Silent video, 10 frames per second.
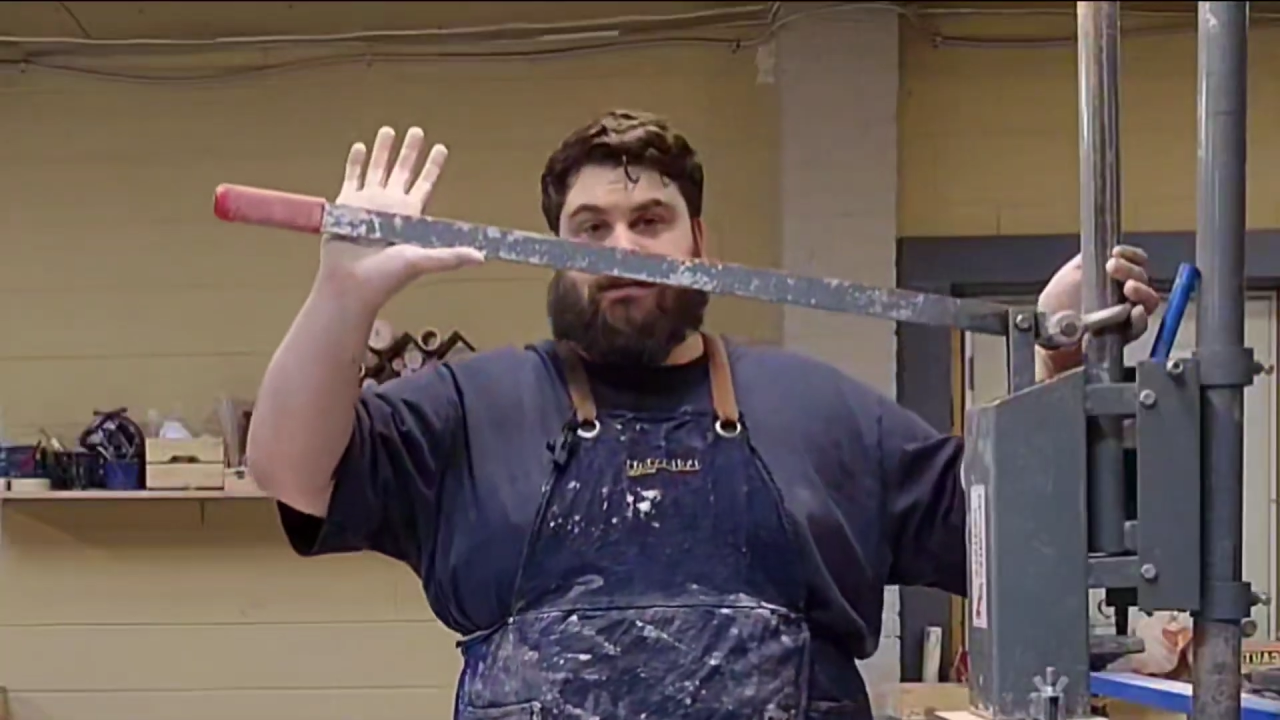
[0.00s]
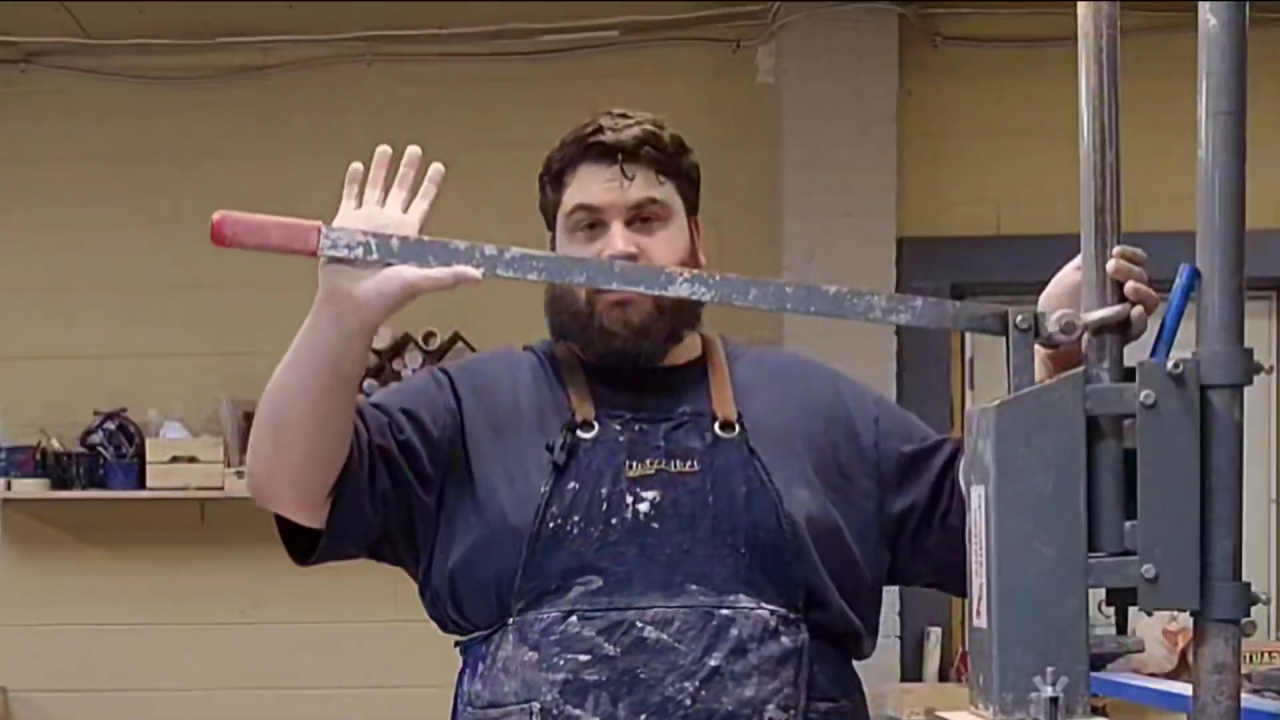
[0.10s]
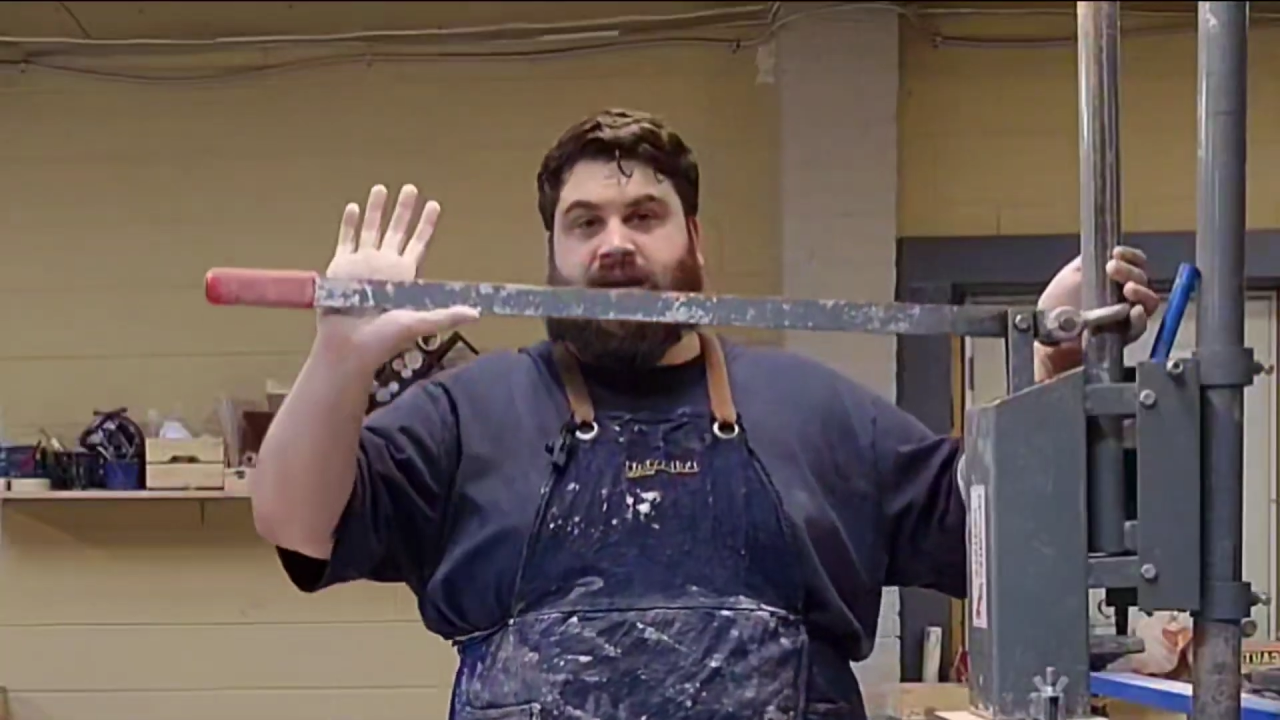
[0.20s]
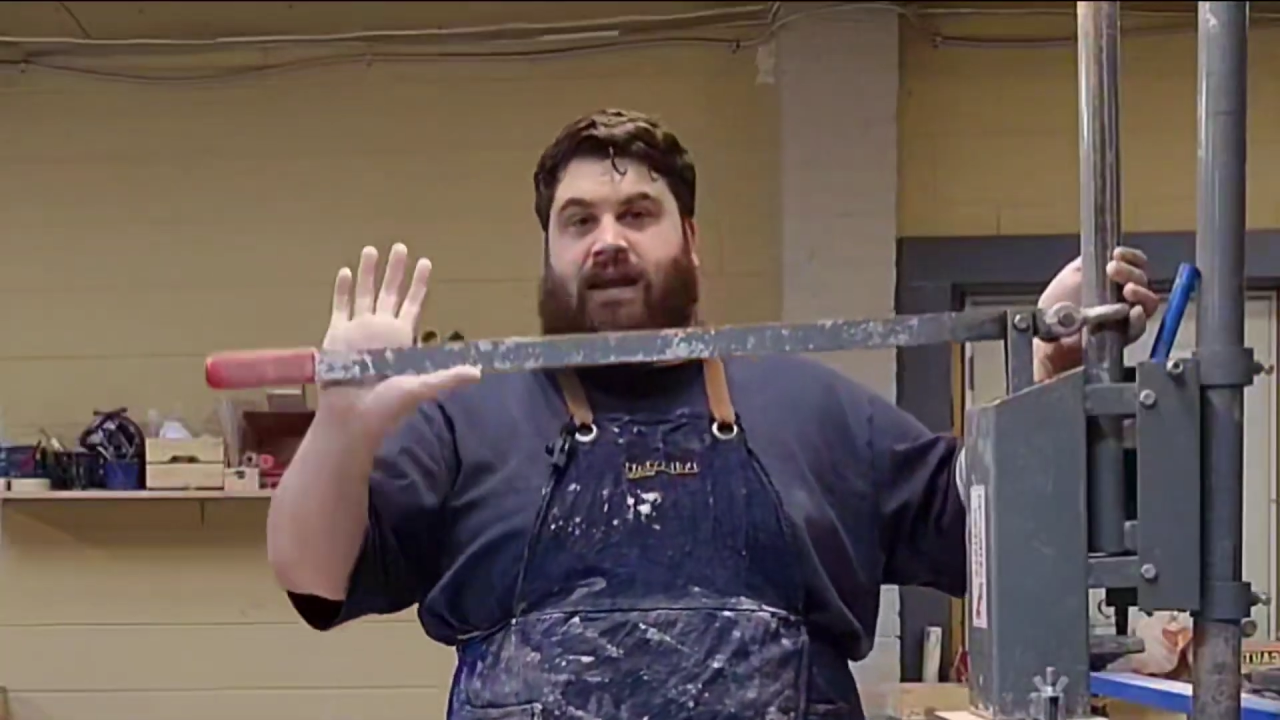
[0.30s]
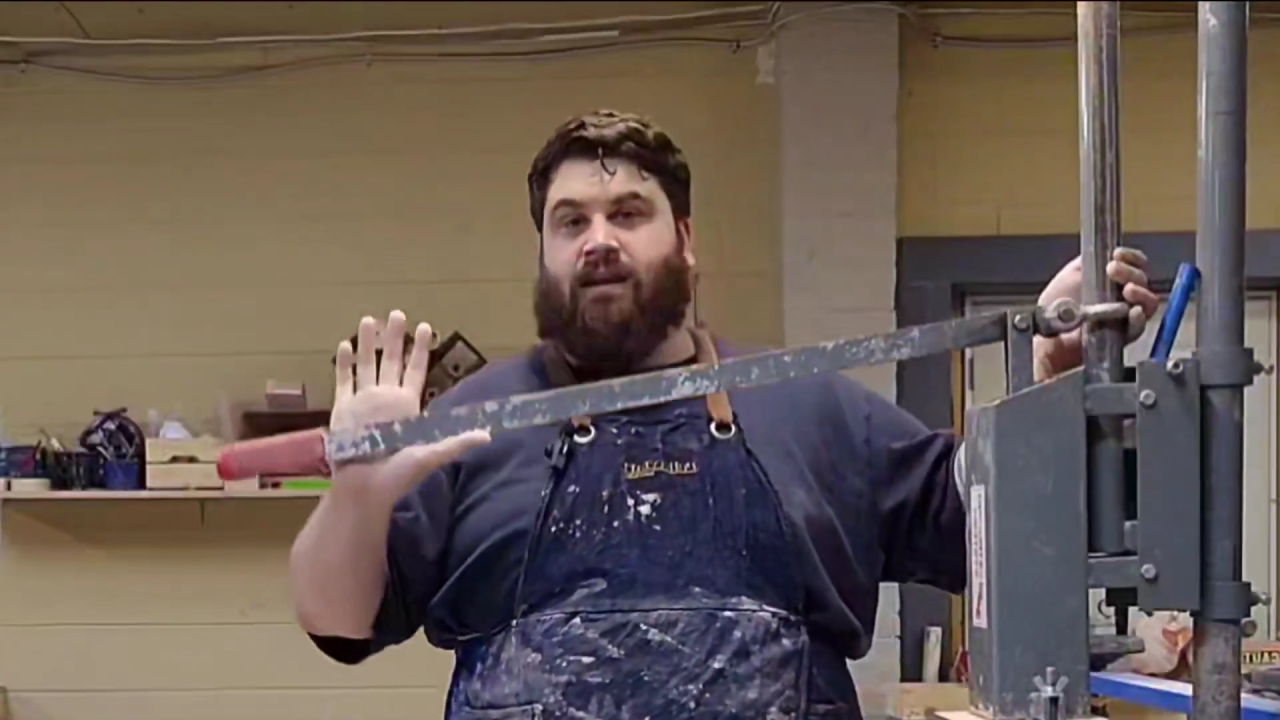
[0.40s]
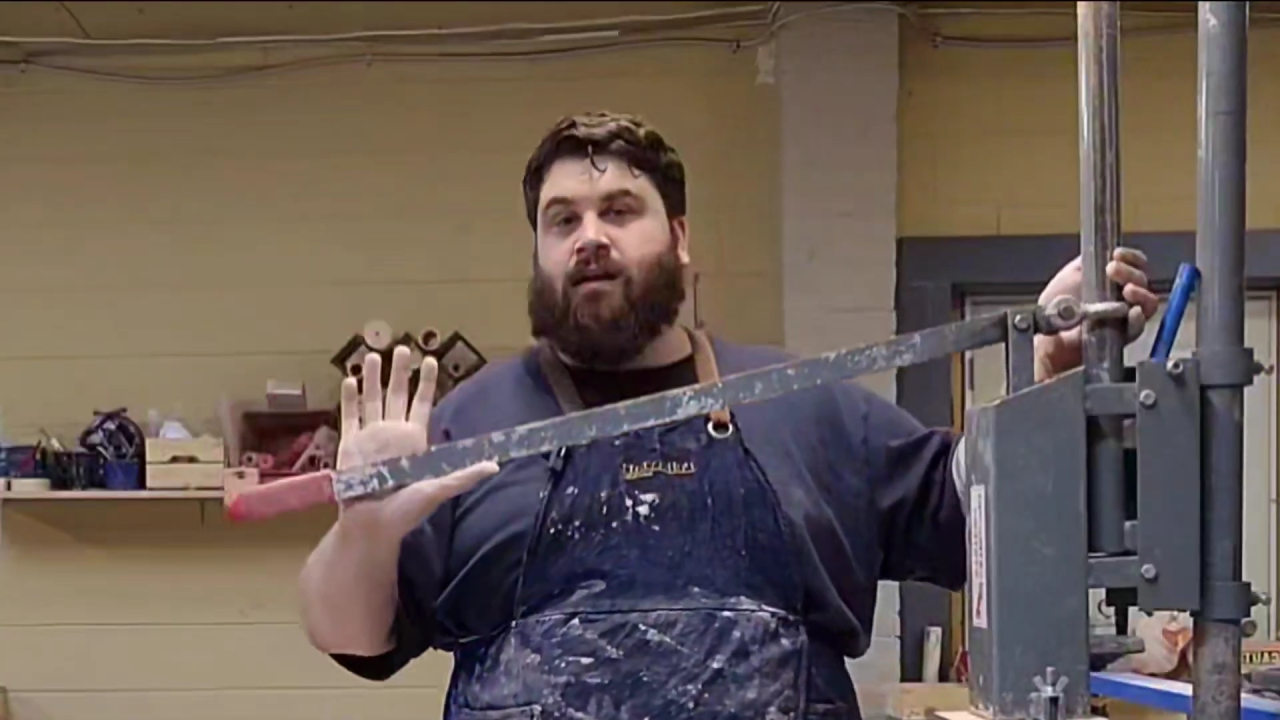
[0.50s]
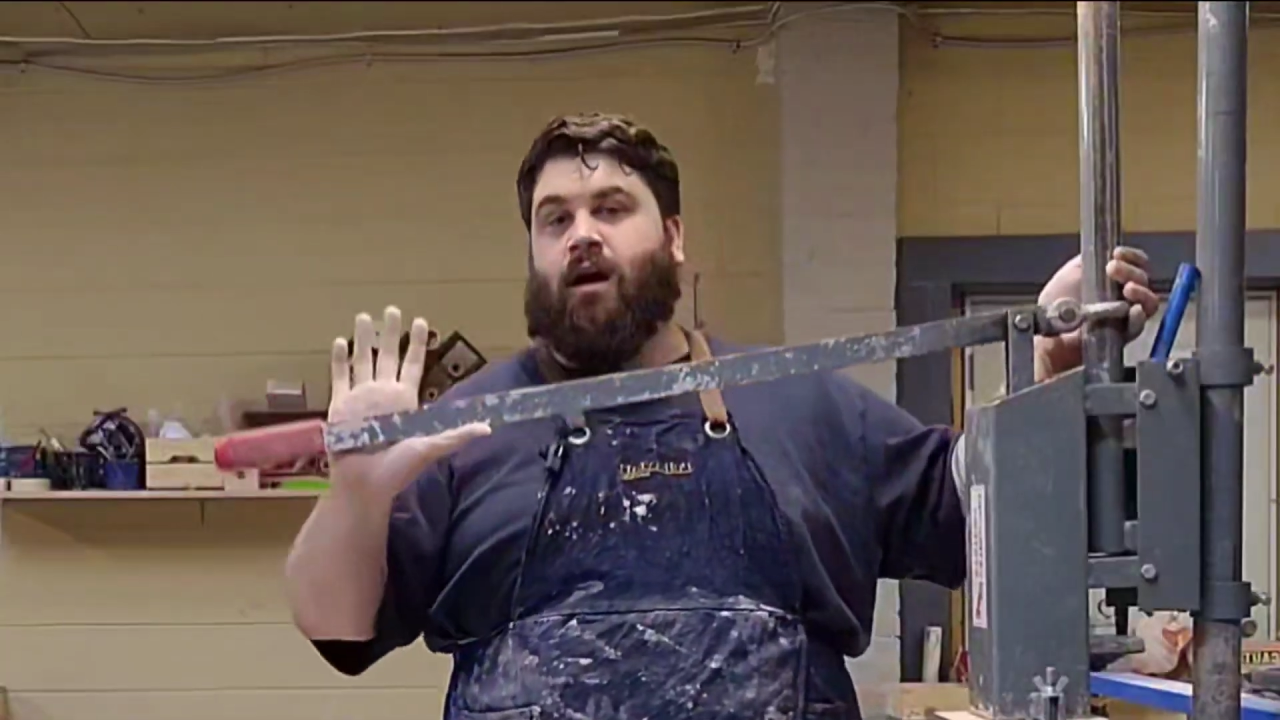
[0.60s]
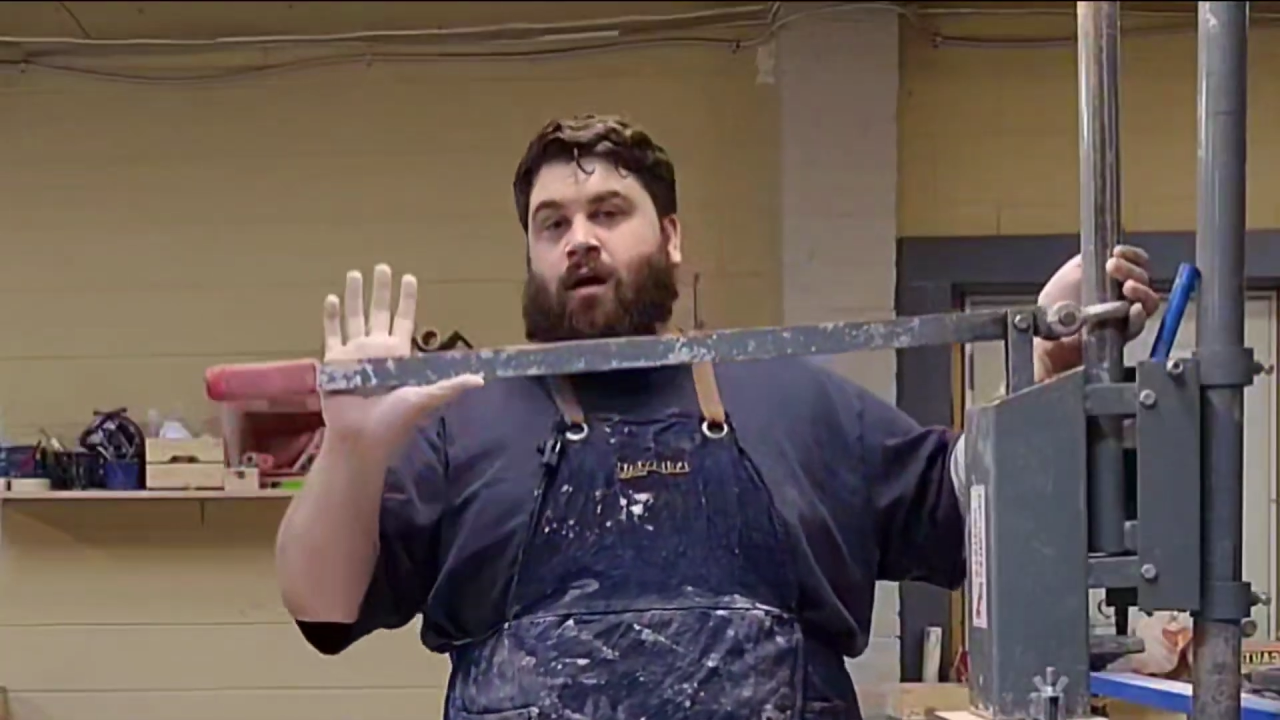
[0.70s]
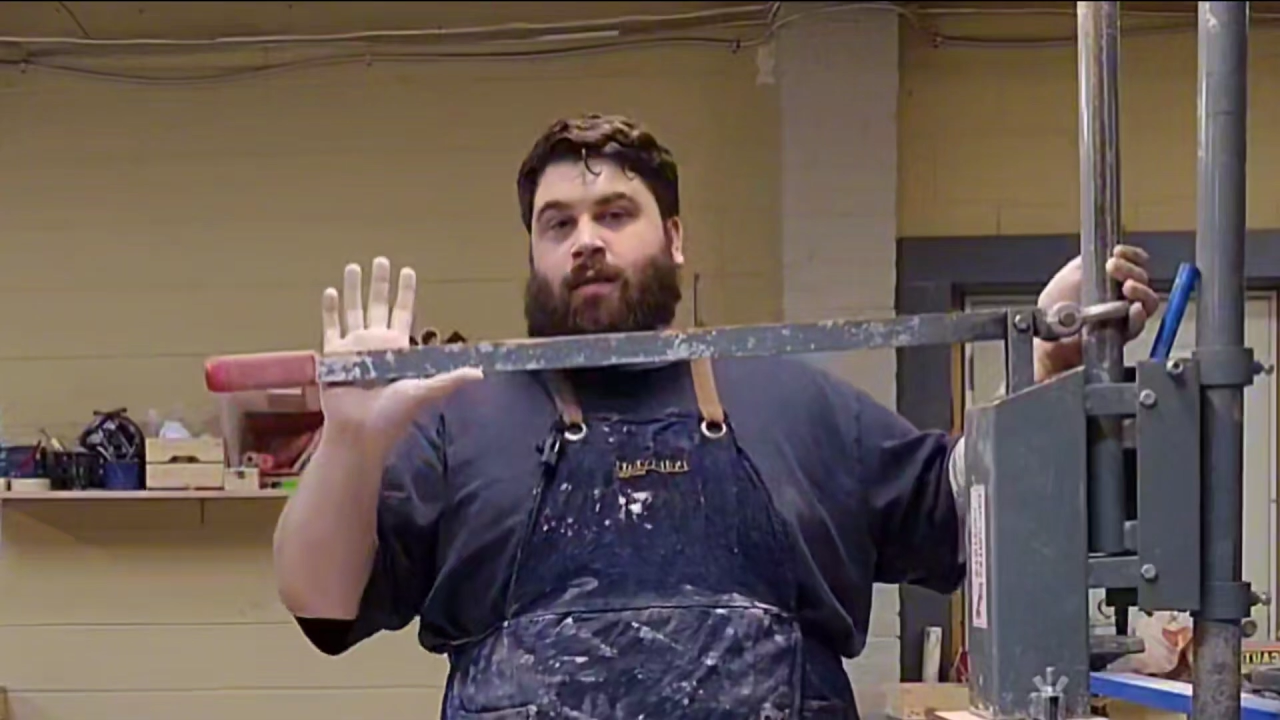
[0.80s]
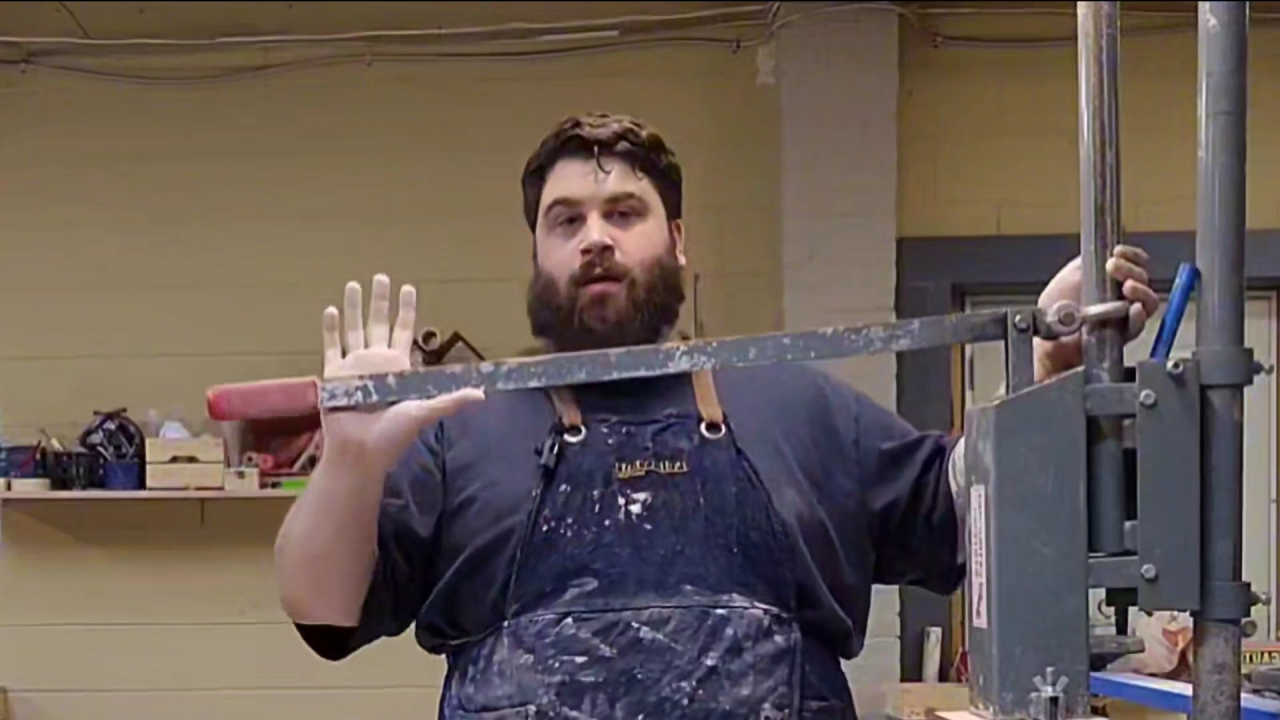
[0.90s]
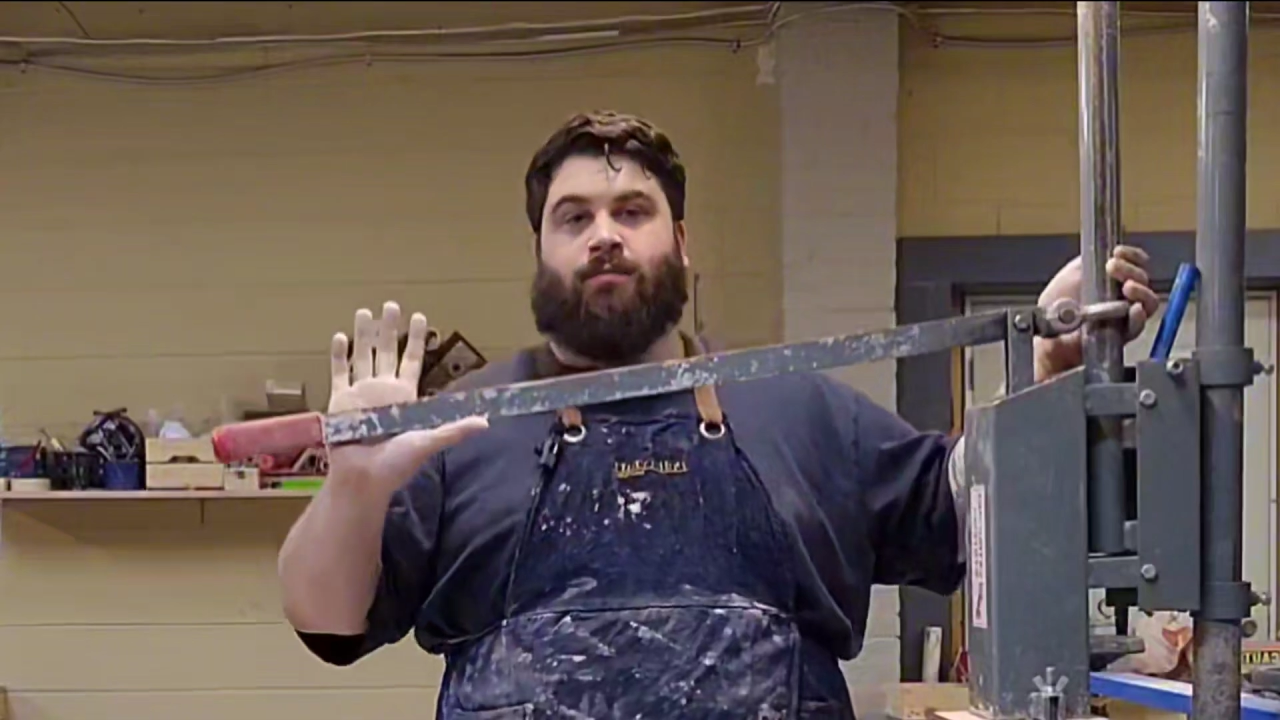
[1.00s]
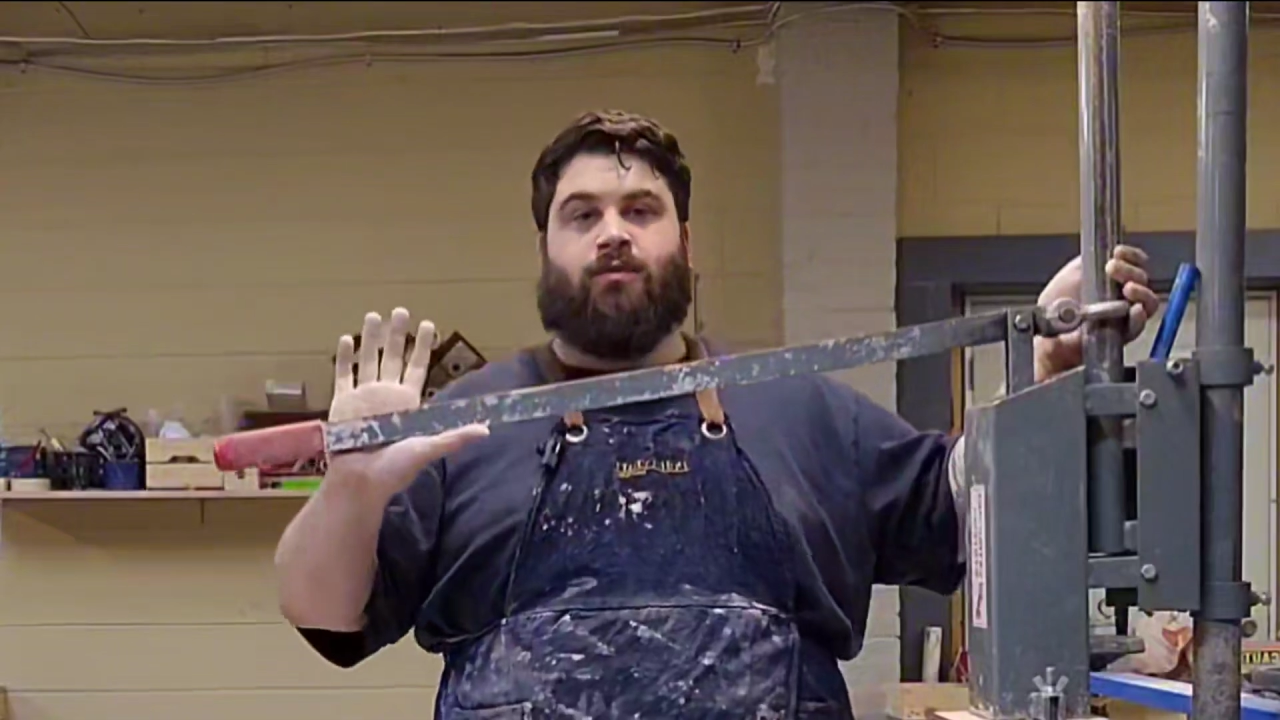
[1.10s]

to get it to come up,